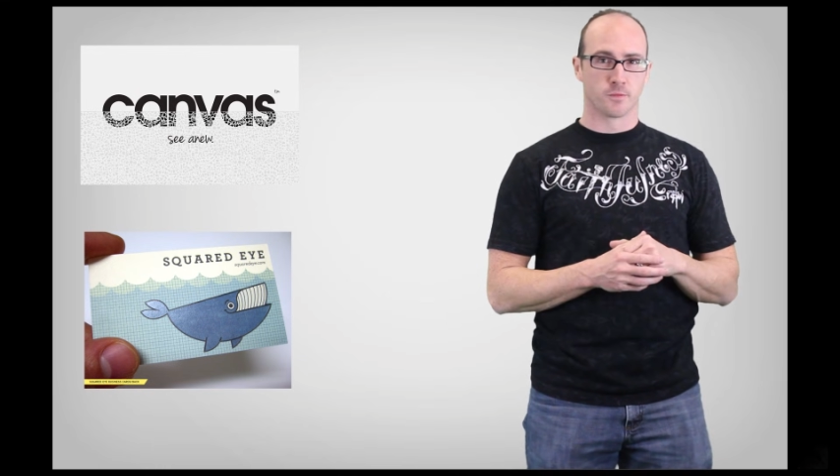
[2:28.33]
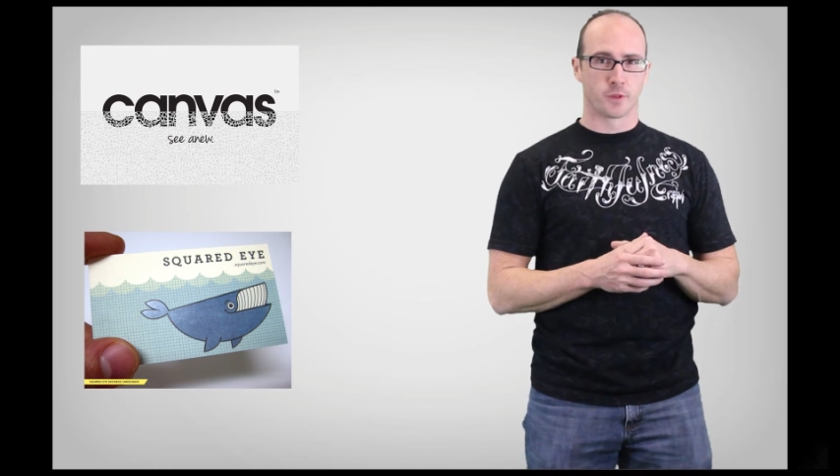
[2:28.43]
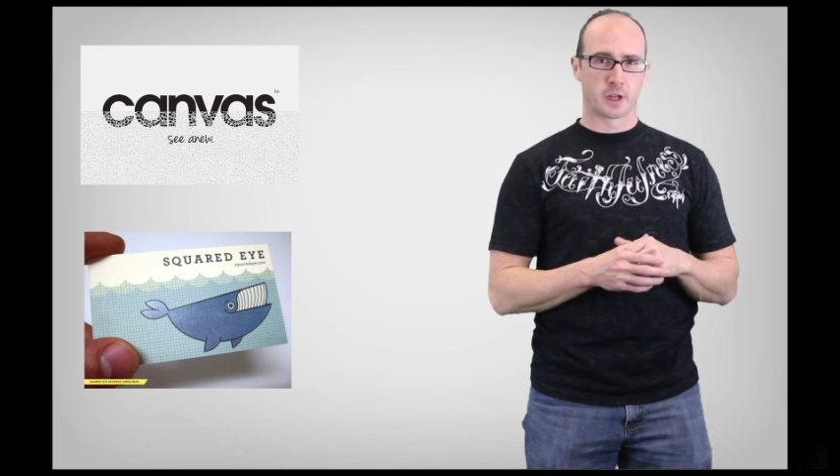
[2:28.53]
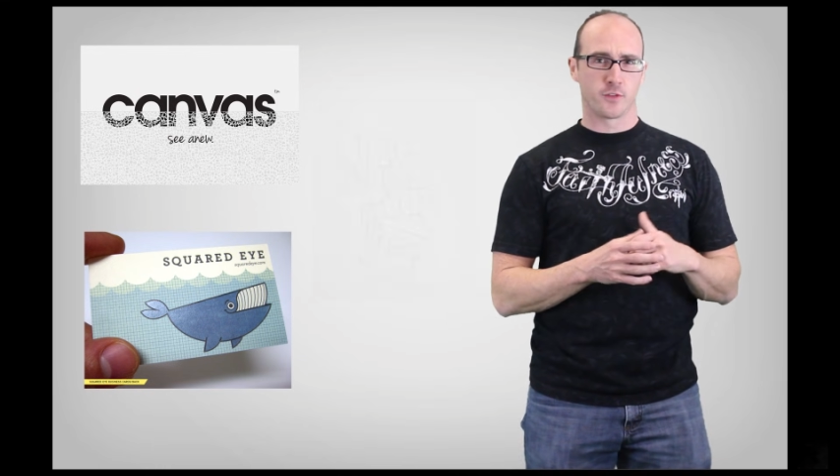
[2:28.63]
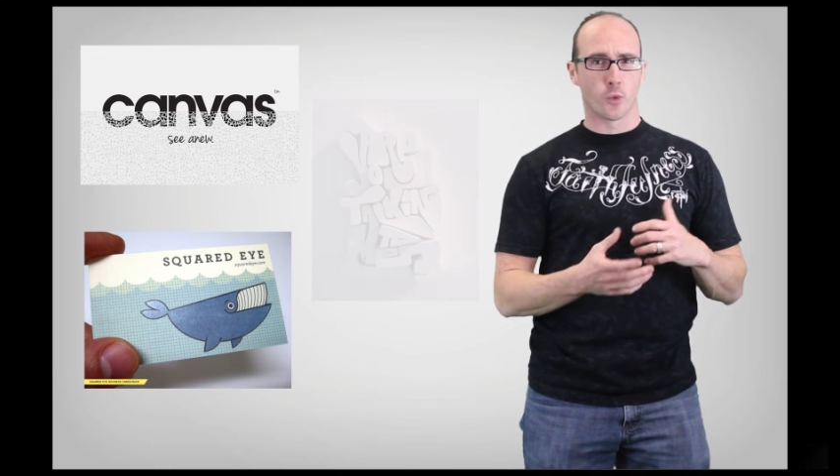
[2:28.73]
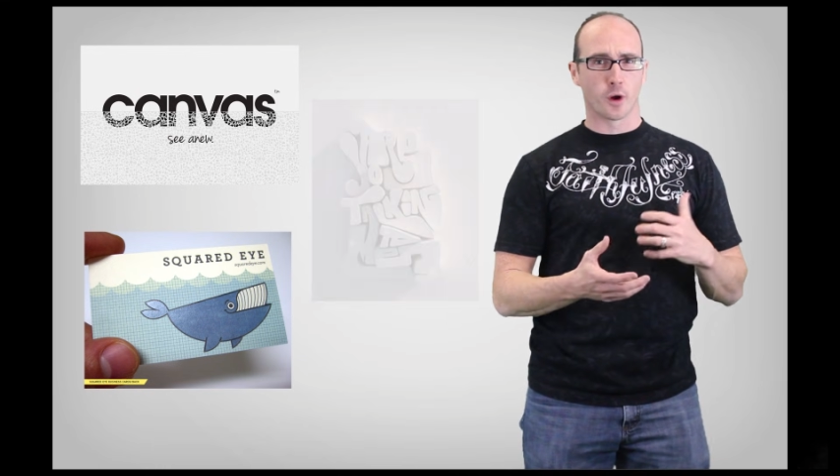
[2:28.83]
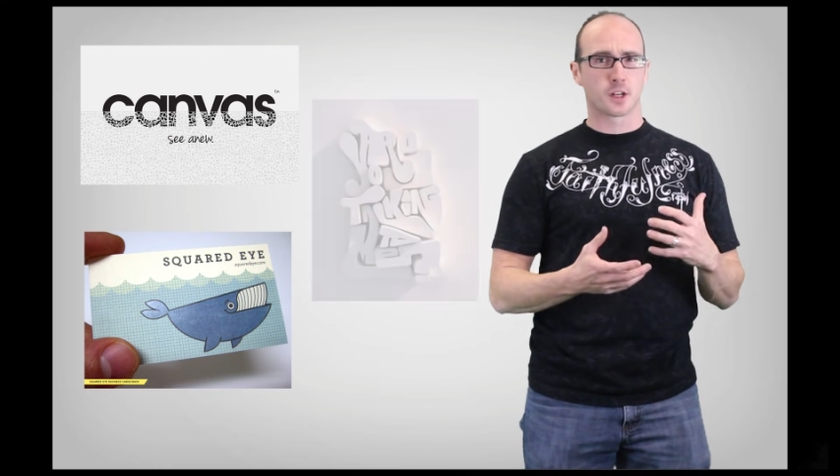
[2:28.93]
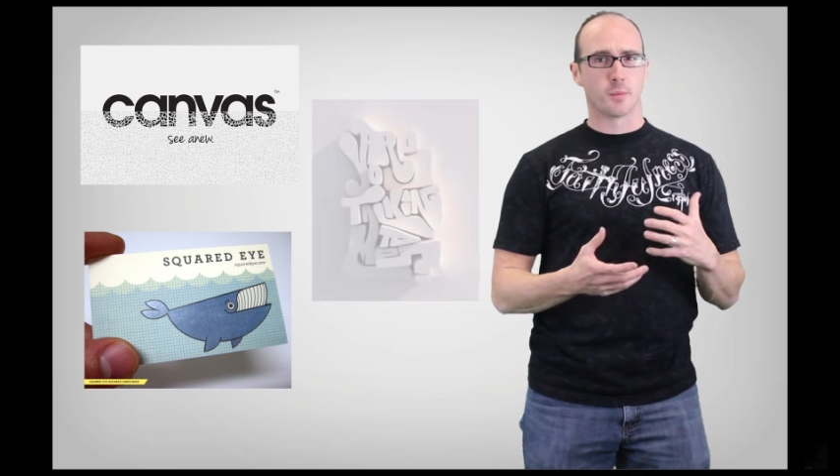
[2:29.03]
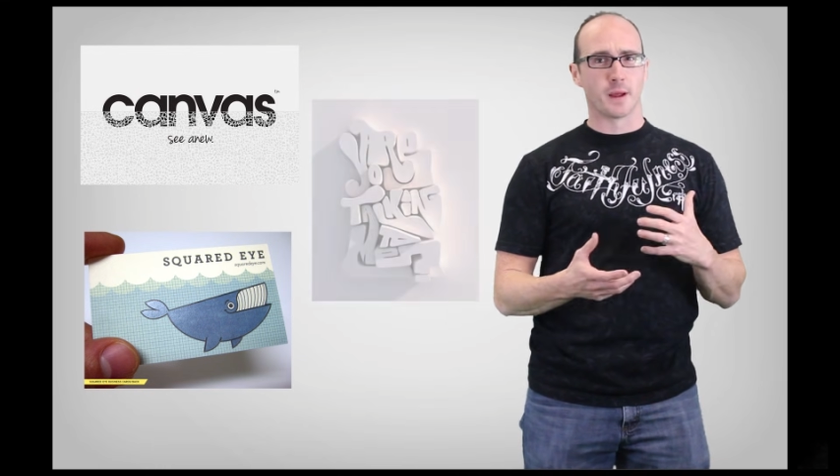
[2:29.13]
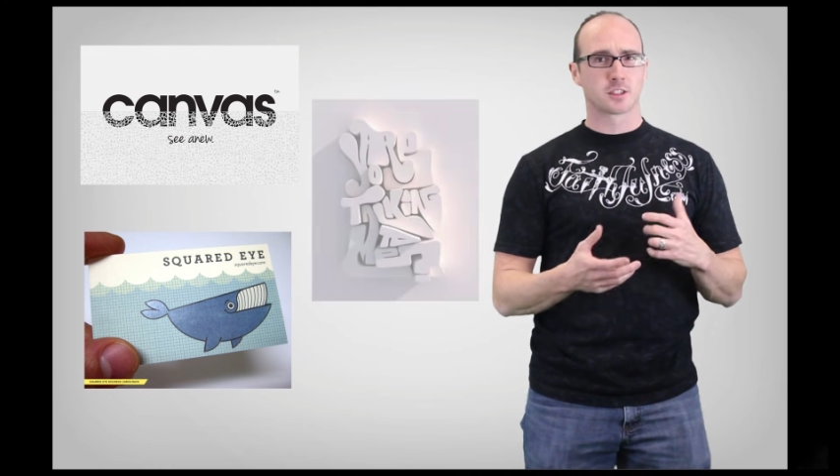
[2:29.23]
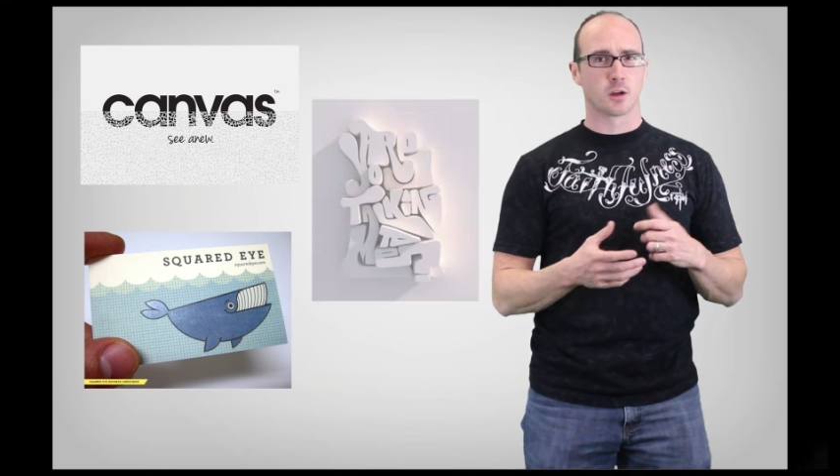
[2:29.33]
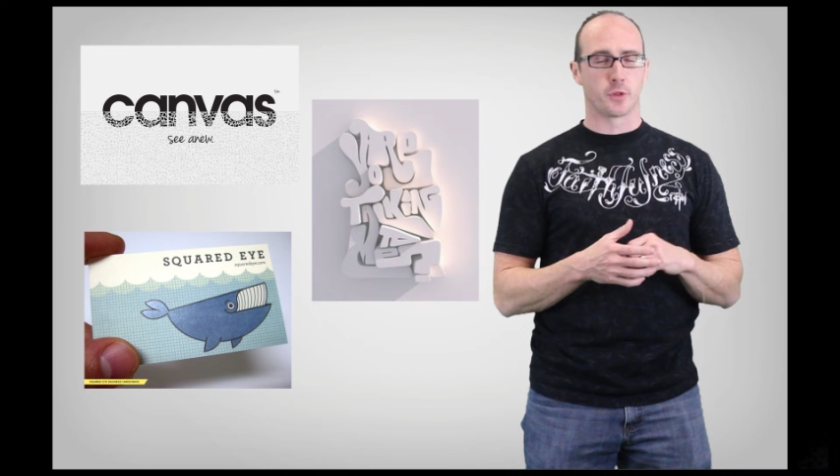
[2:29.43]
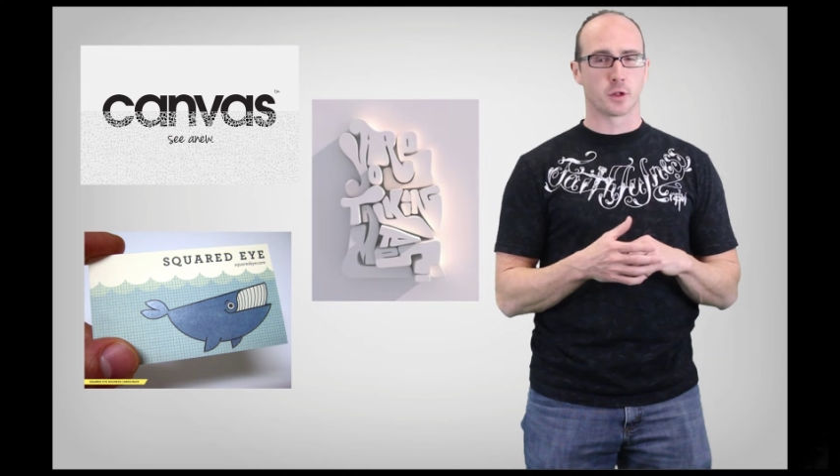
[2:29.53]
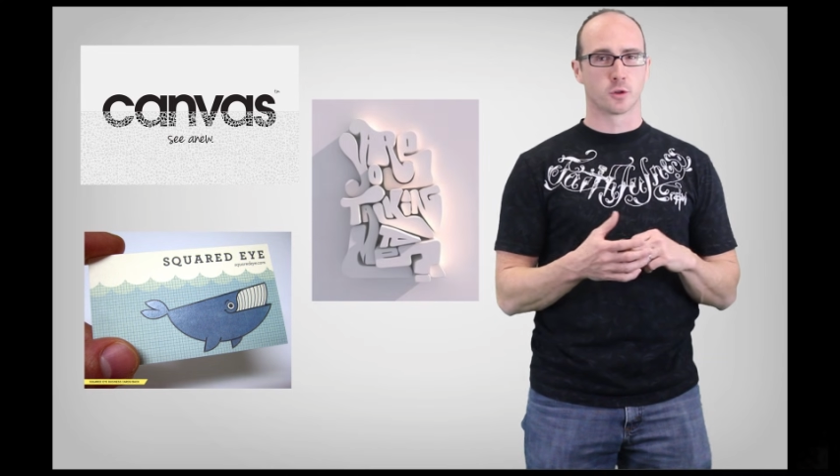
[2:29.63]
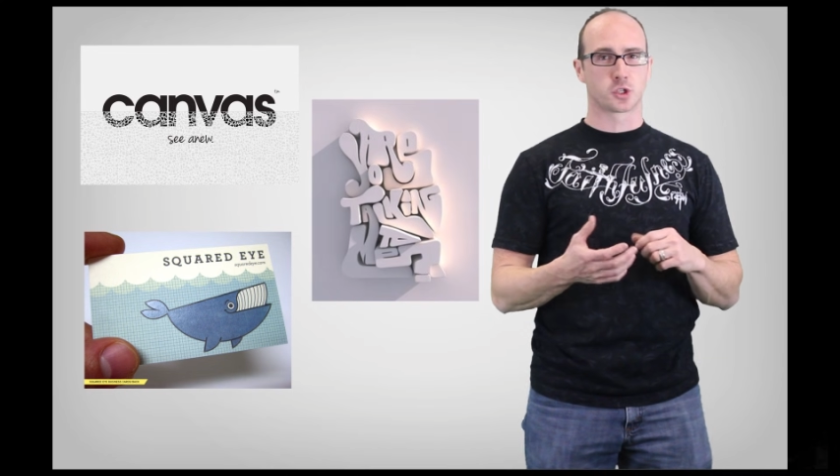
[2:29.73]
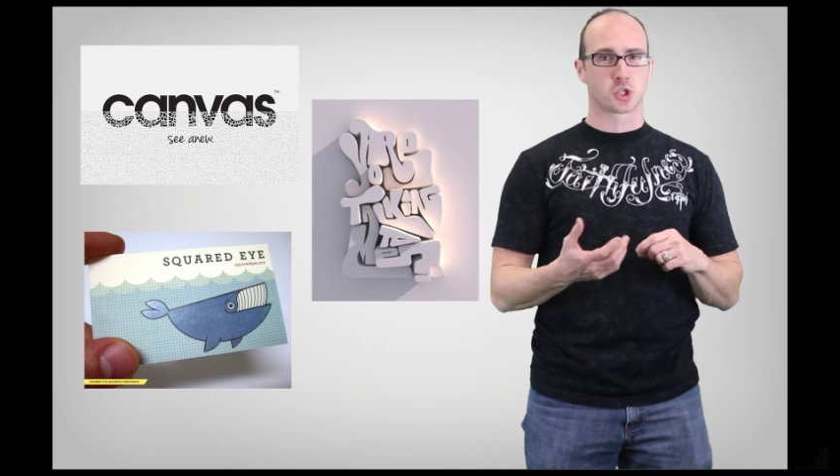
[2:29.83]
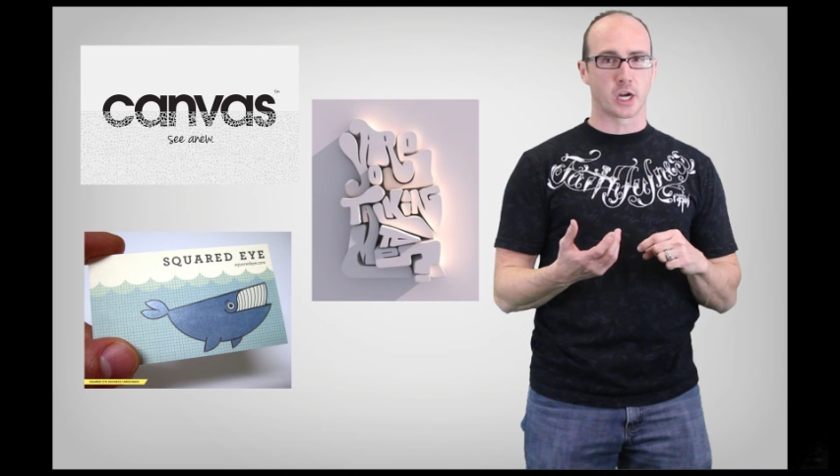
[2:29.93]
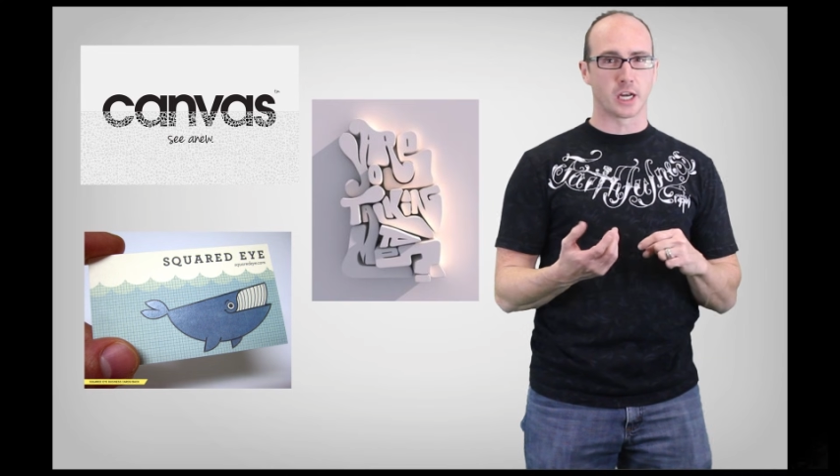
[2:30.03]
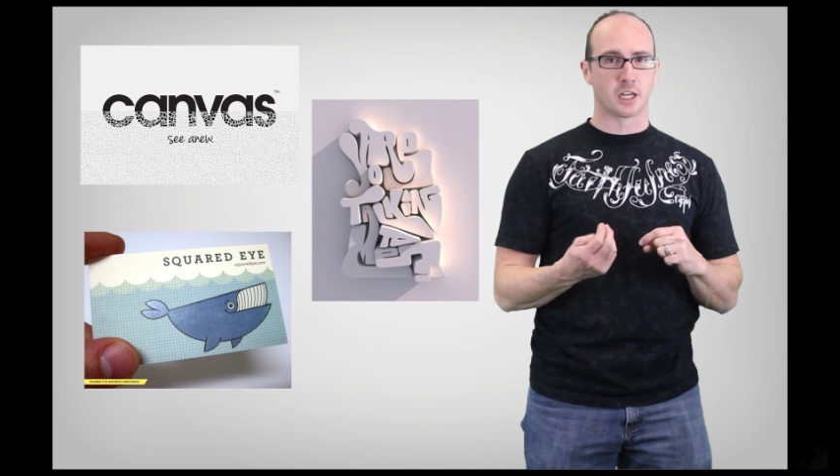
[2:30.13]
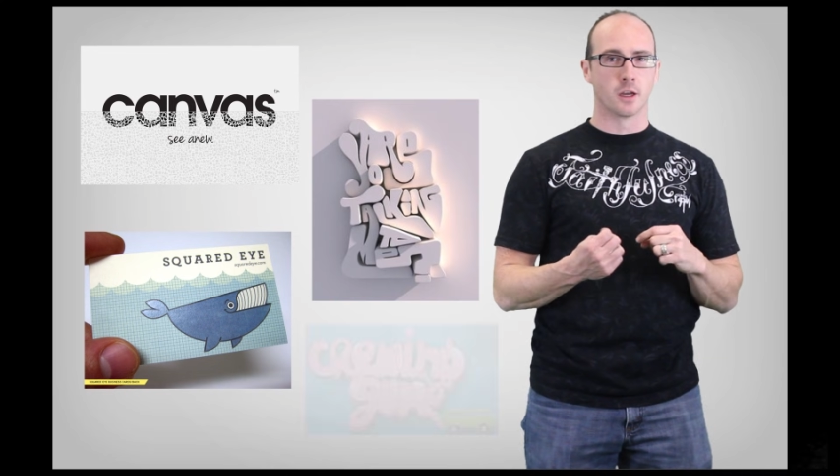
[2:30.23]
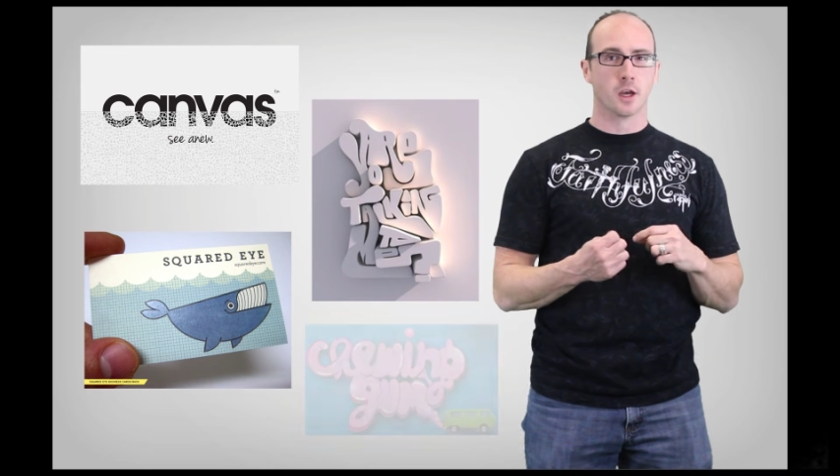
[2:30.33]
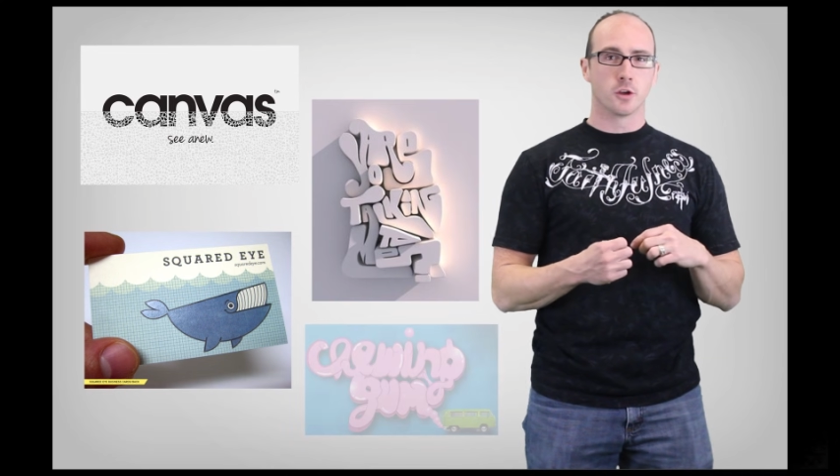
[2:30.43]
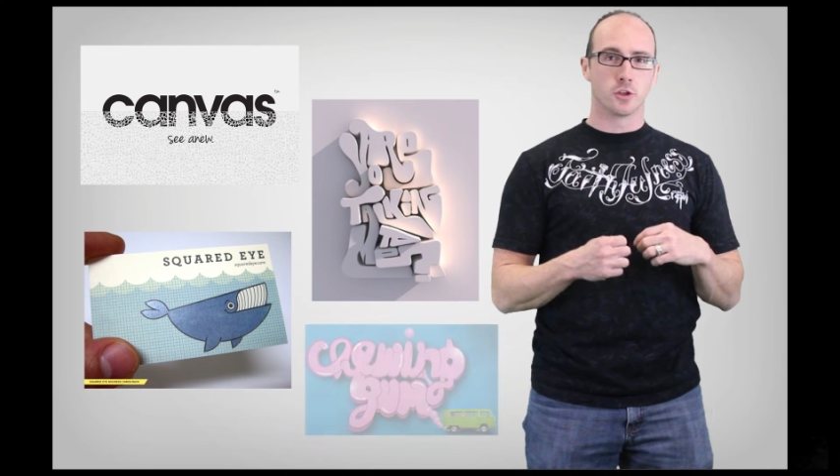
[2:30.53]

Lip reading: Like if you wanted to make something look shiny,